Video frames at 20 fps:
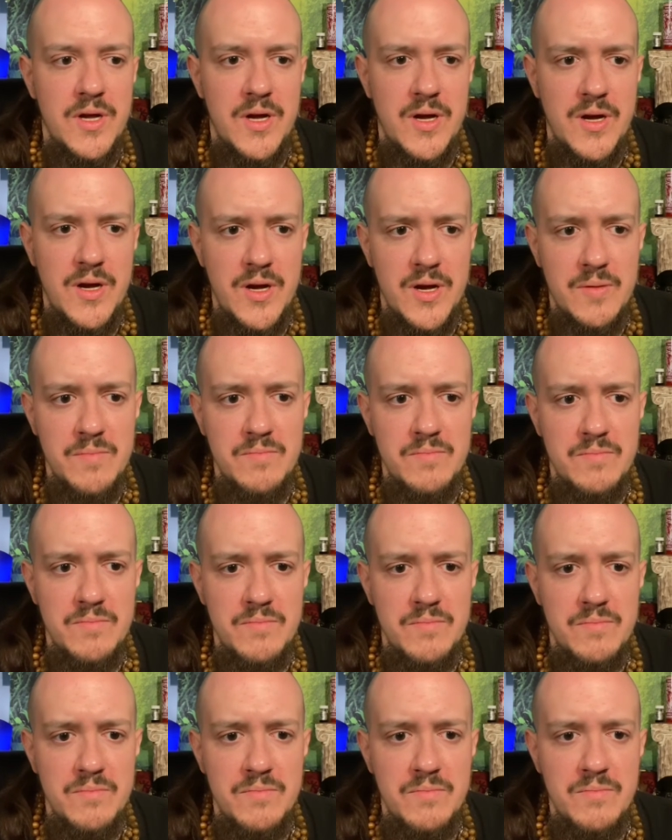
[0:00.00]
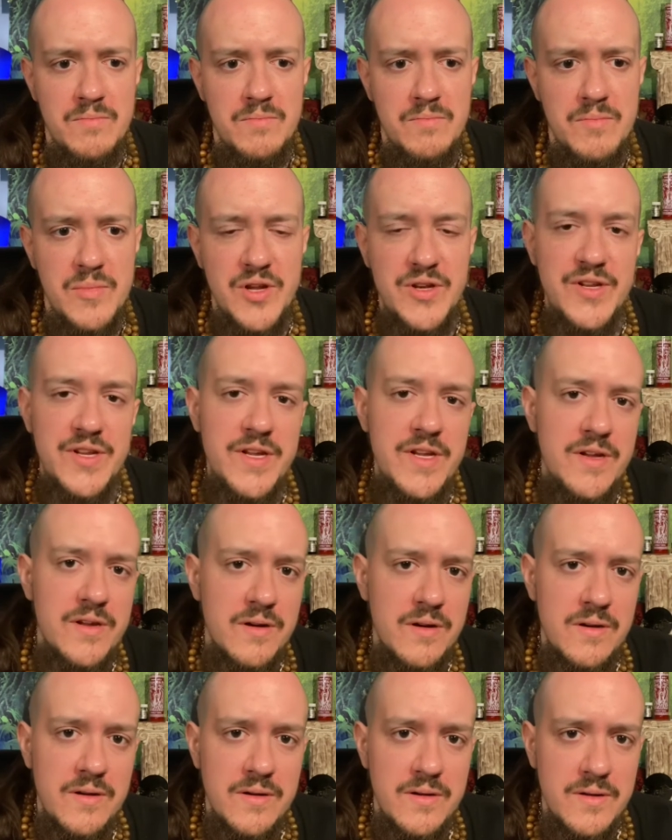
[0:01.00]
Um, but
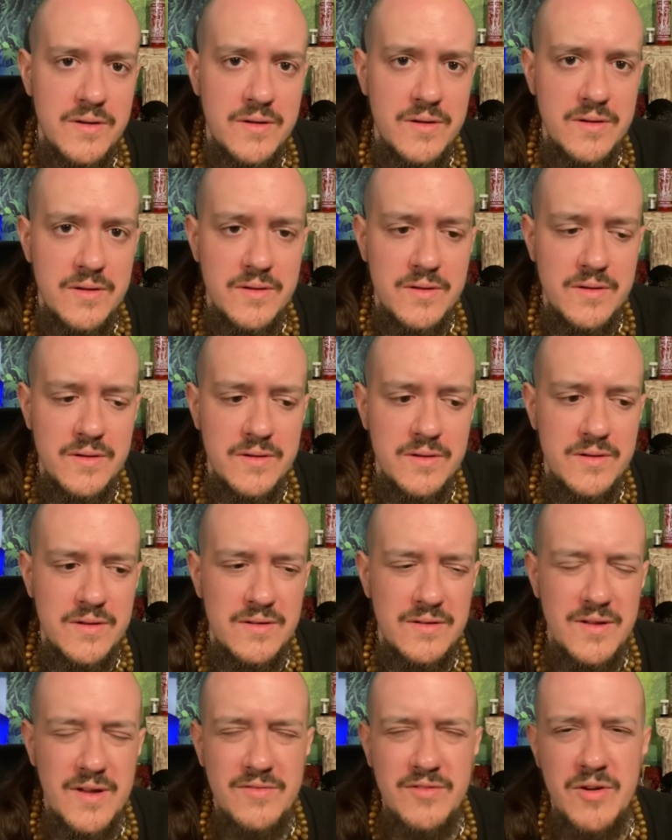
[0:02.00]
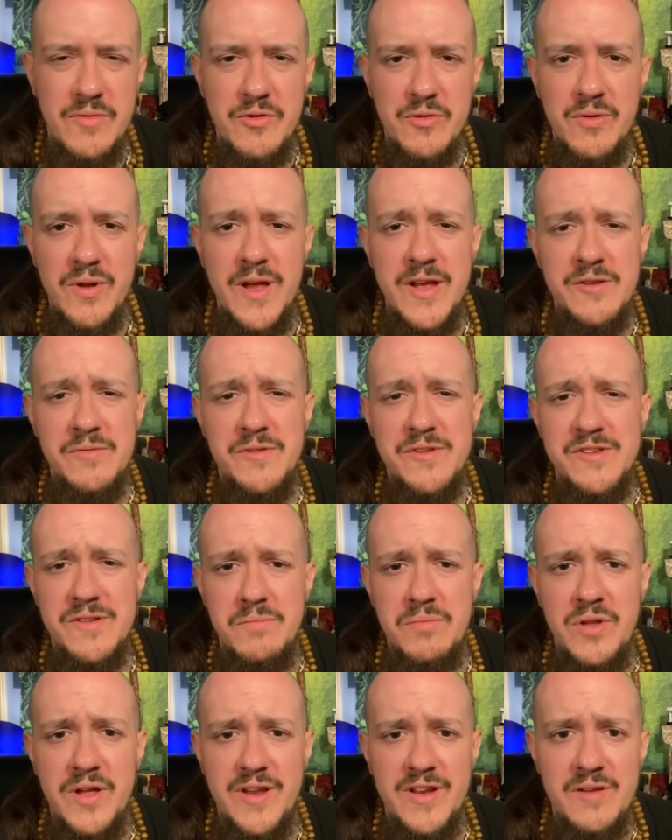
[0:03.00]
Tyr, I've come to realize, was
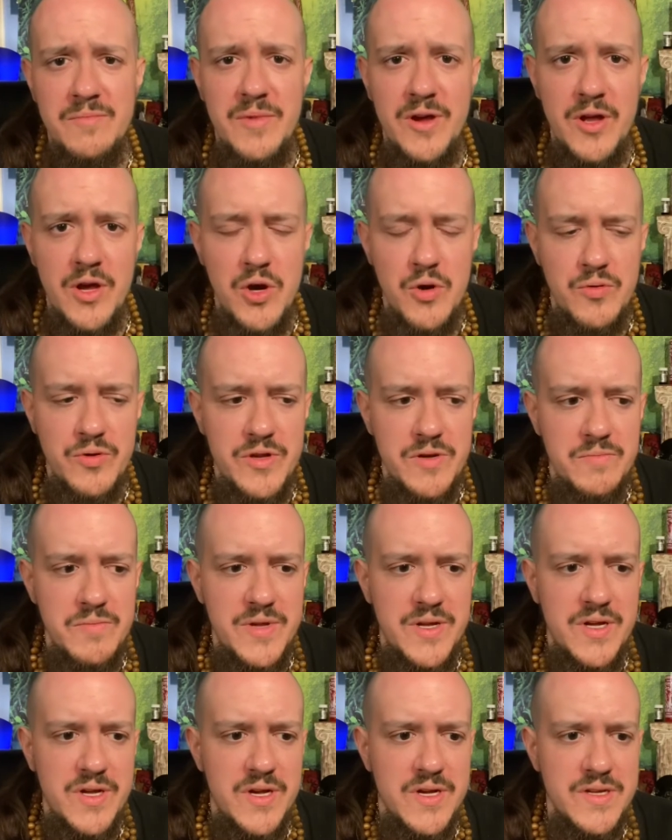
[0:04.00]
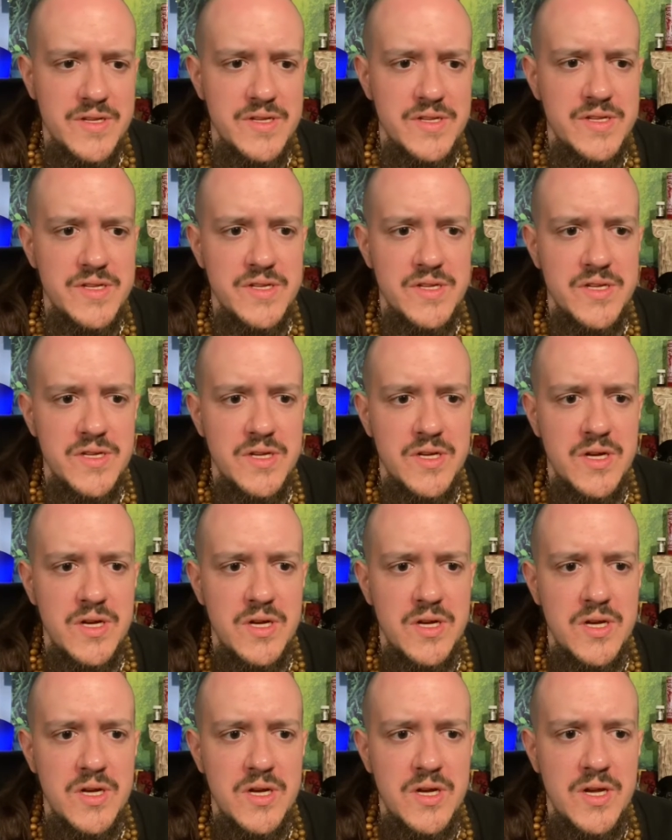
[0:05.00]
supplanted by Odin because
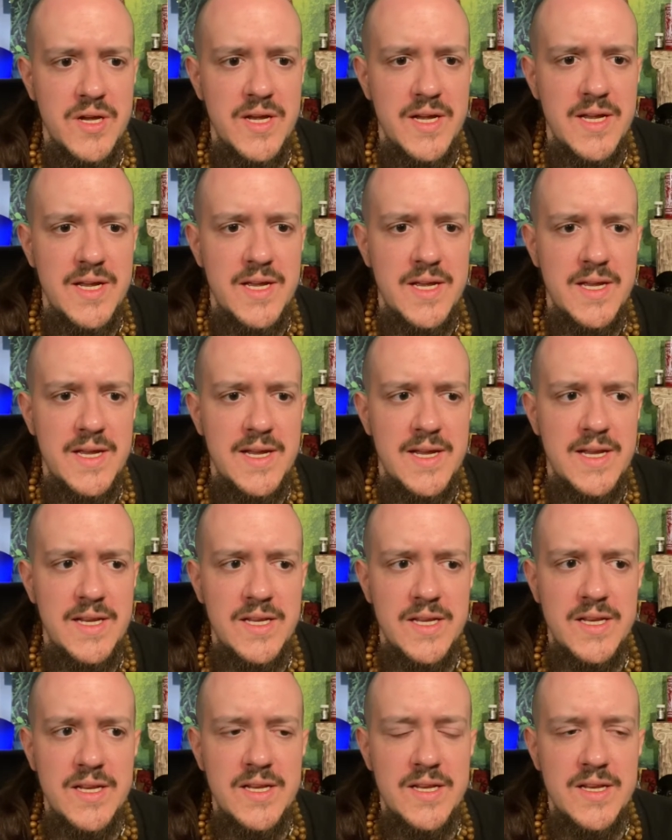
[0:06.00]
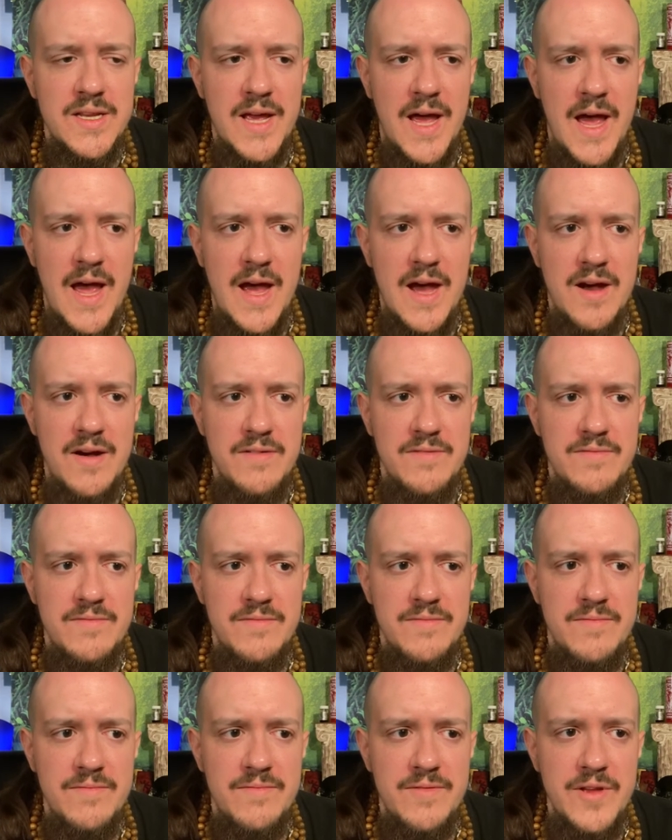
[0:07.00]
he didn't have
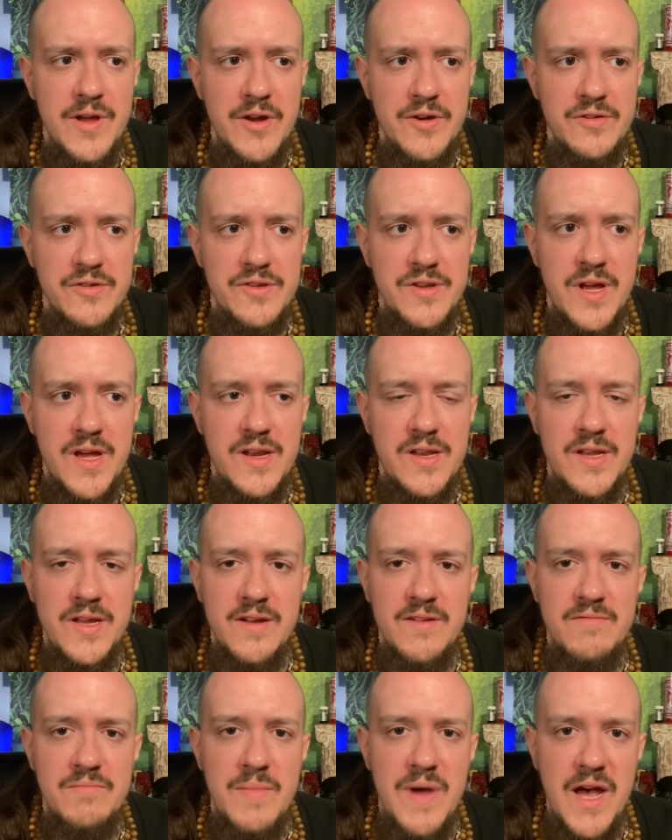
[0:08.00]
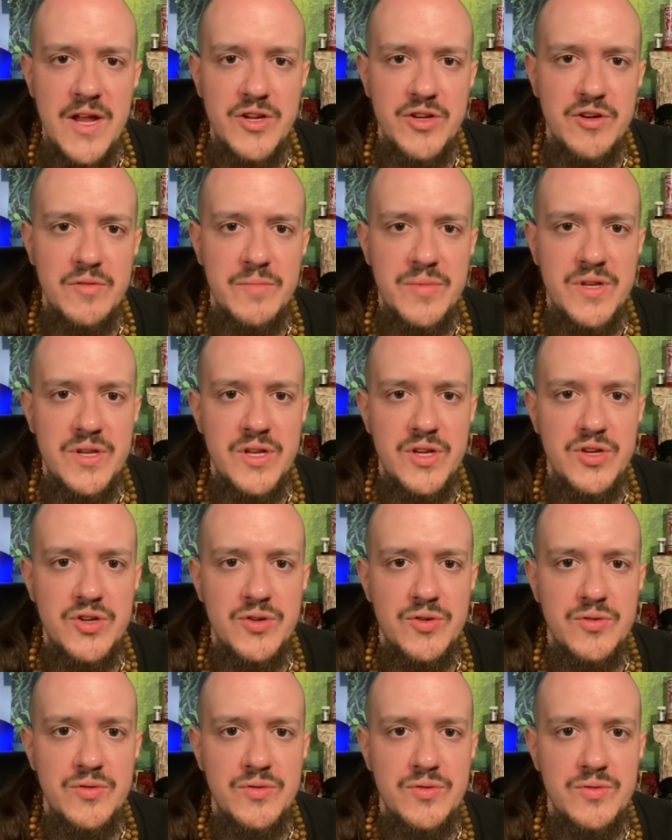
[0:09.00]
the understanding of magical
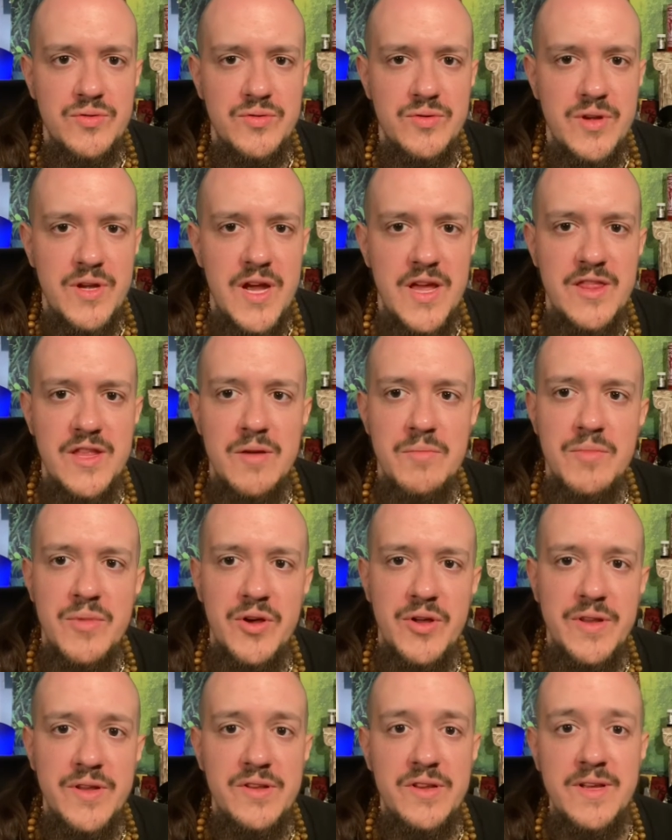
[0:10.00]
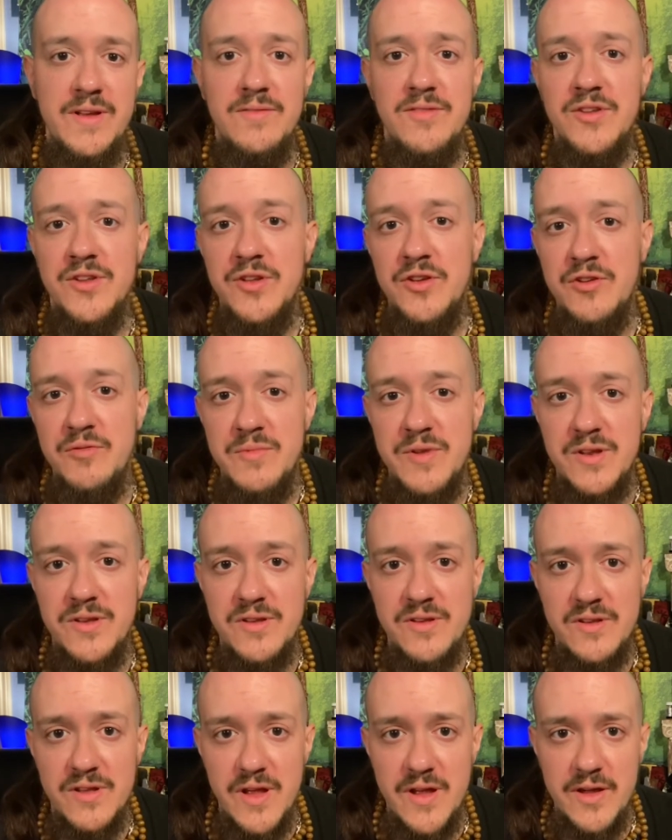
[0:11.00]
potential and the ability to give to
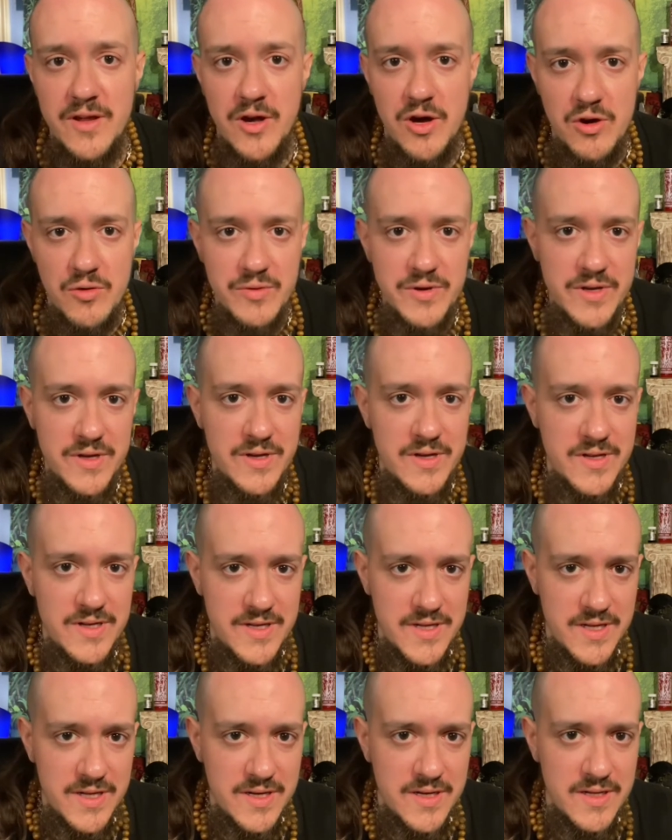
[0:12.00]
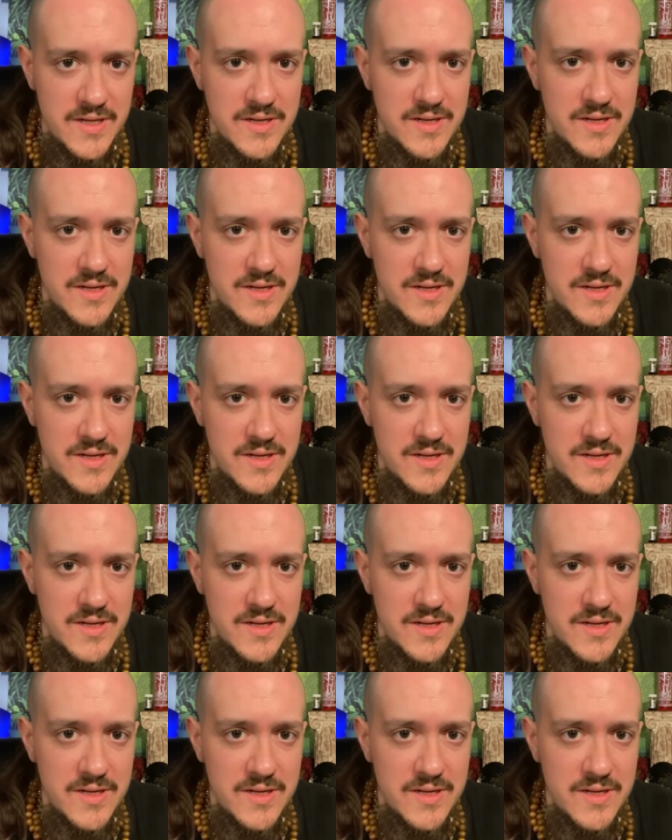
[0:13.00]
humans like Odin did